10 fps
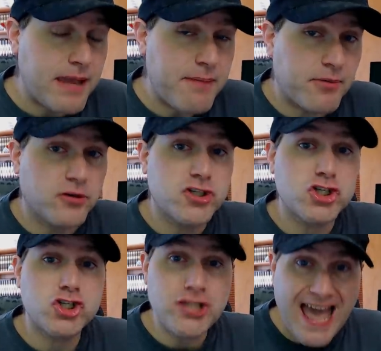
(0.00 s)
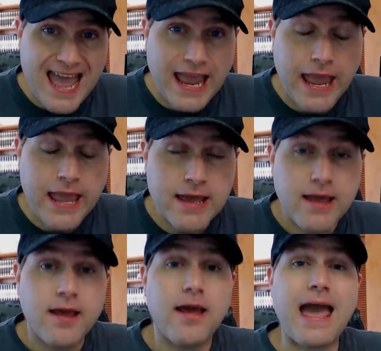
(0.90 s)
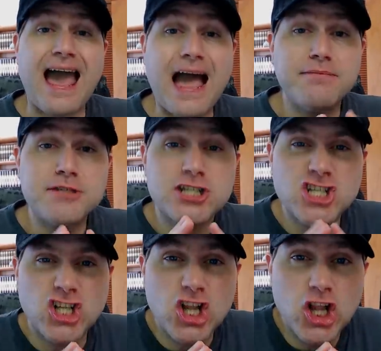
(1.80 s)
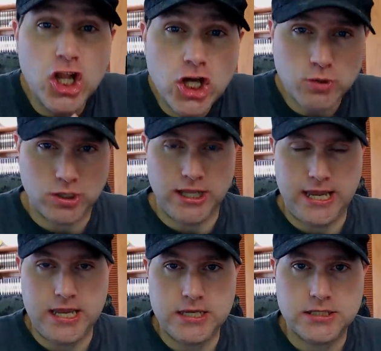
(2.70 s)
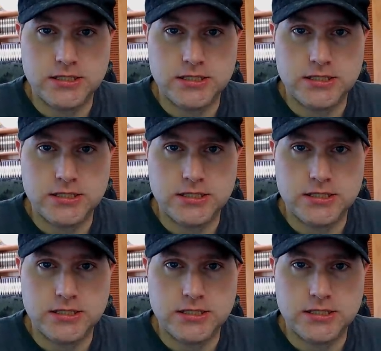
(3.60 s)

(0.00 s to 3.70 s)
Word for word: people to say, absolutely,